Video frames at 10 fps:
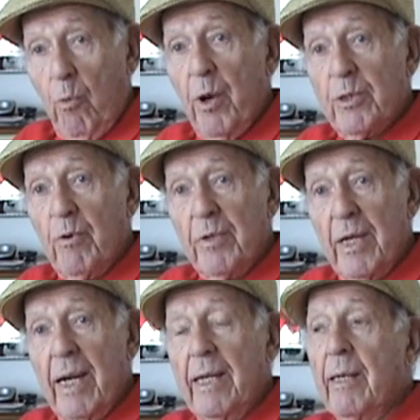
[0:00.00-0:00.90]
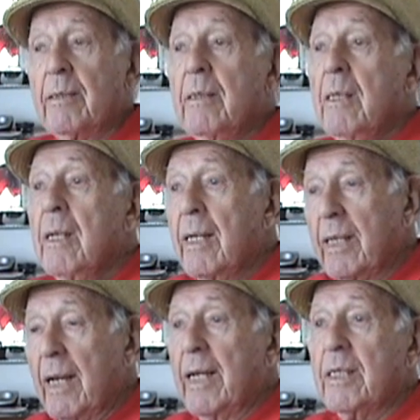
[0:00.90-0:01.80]
worked over there, and
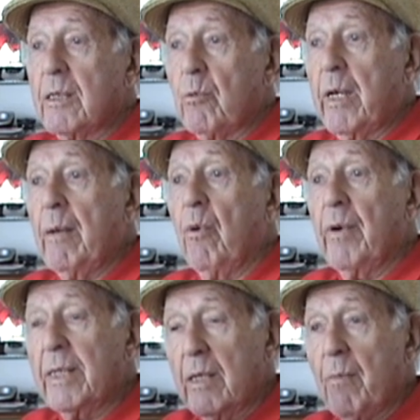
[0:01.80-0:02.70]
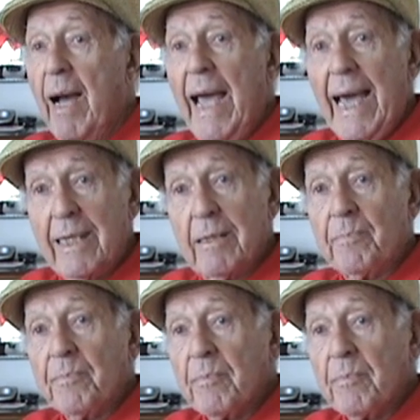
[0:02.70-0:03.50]
then I just came over and did my act.